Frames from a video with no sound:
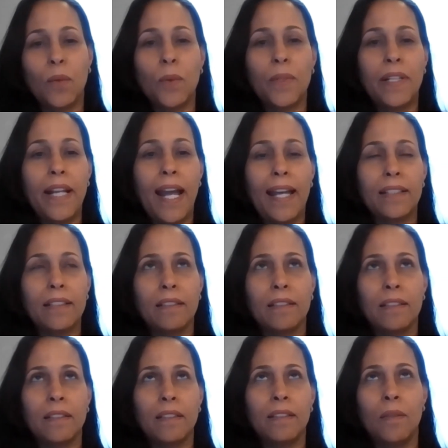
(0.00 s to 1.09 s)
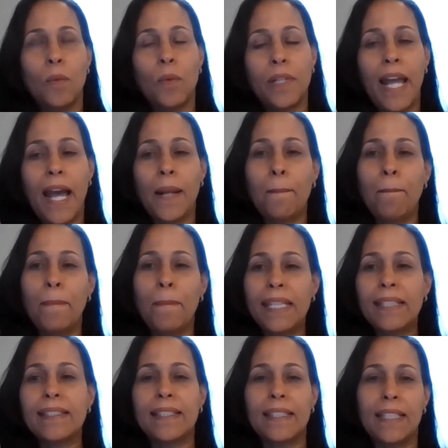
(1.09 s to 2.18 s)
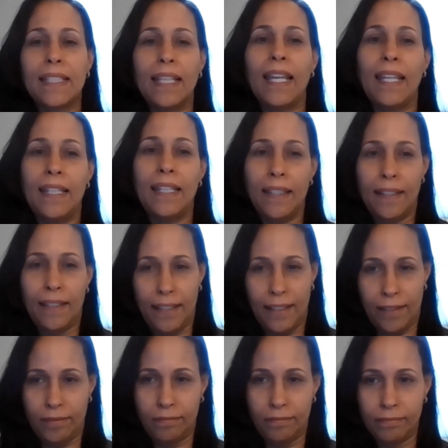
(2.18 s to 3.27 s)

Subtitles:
We're not mixing anything